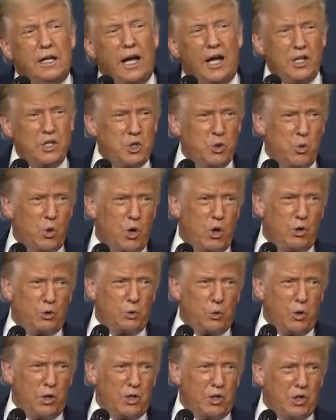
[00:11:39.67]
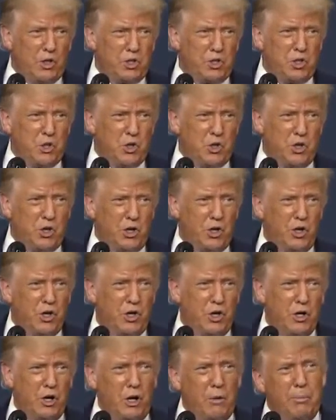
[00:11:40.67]
As the world witnessed during
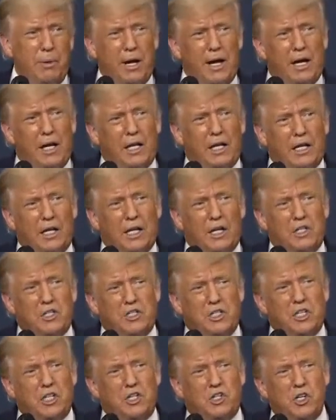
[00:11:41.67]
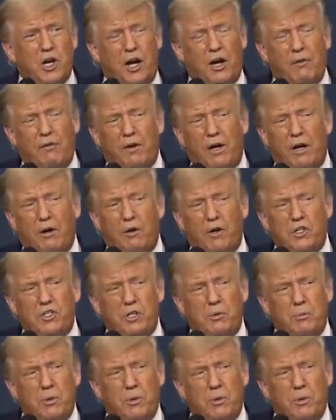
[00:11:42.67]
our battle against the China virus,